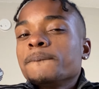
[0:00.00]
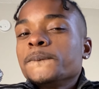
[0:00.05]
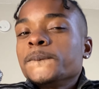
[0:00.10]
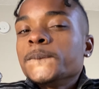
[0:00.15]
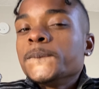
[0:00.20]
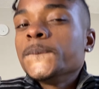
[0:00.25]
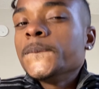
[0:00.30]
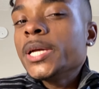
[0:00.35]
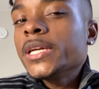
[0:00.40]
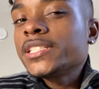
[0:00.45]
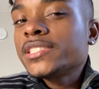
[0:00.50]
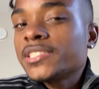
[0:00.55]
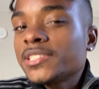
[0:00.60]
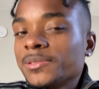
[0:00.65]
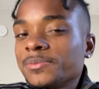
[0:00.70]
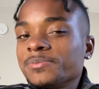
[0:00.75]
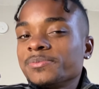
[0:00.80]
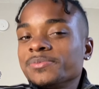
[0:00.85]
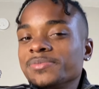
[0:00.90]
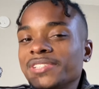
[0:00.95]
make
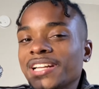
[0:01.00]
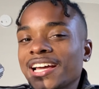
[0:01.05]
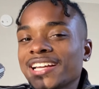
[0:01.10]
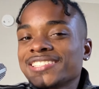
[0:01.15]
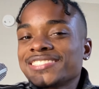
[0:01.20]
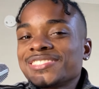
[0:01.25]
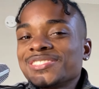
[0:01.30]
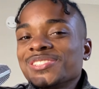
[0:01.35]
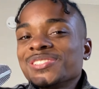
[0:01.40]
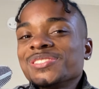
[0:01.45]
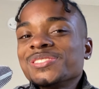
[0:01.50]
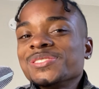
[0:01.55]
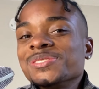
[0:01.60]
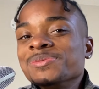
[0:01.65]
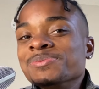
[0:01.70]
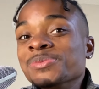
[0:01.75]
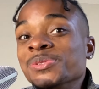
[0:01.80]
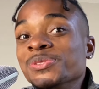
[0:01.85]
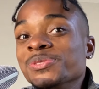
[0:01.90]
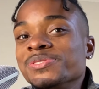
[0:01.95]
some nice little
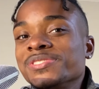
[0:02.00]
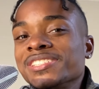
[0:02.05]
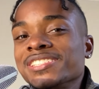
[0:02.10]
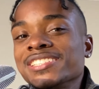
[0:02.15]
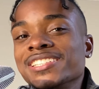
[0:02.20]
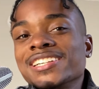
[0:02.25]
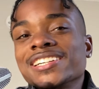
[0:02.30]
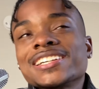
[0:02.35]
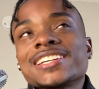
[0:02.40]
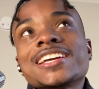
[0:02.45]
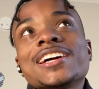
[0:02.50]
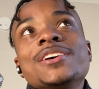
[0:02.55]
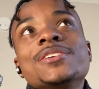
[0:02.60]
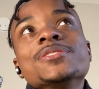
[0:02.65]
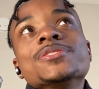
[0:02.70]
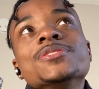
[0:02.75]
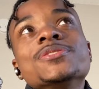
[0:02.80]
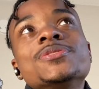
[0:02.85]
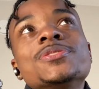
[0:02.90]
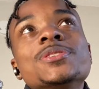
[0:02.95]
moves in your
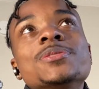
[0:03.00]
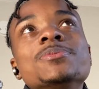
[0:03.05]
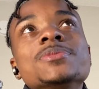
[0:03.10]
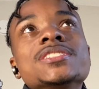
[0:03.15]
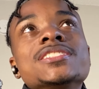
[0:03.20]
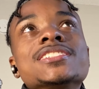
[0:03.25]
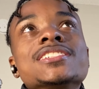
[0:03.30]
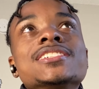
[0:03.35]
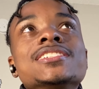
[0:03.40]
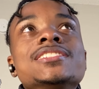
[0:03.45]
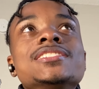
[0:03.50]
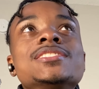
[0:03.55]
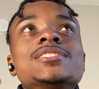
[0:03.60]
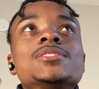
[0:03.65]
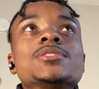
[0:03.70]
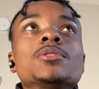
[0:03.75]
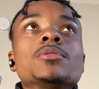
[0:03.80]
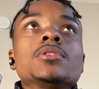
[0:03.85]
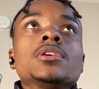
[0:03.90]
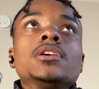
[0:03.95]
account. You feel me, son?
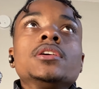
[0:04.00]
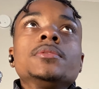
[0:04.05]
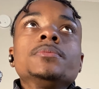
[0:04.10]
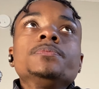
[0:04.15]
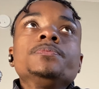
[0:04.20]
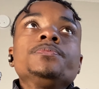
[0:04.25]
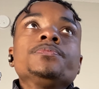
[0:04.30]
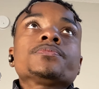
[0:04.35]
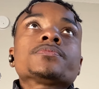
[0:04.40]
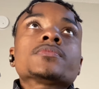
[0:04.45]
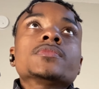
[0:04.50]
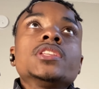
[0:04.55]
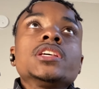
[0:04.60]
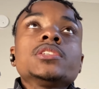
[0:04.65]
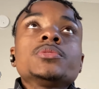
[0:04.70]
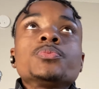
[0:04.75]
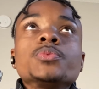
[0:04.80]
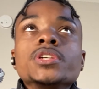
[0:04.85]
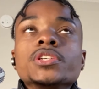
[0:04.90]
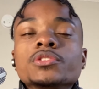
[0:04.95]
So um,
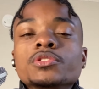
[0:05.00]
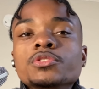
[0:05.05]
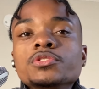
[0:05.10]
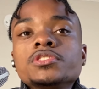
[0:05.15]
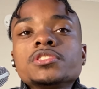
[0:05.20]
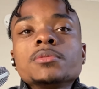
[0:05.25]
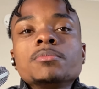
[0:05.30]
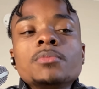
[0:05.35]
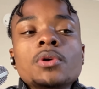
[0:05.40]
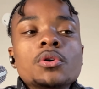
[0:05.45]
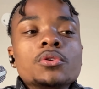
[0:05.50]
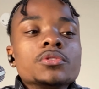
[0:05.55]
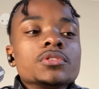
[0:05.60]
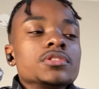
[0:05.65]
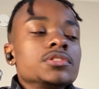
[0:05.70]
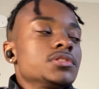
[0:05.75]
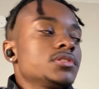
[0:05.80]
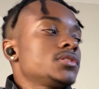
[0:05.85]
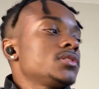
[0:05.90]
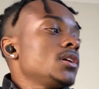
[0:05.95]
this week, Lucid
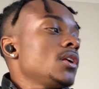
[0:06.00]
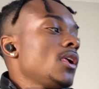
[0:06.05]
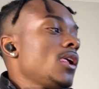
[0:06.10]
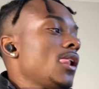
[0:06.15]
Motors.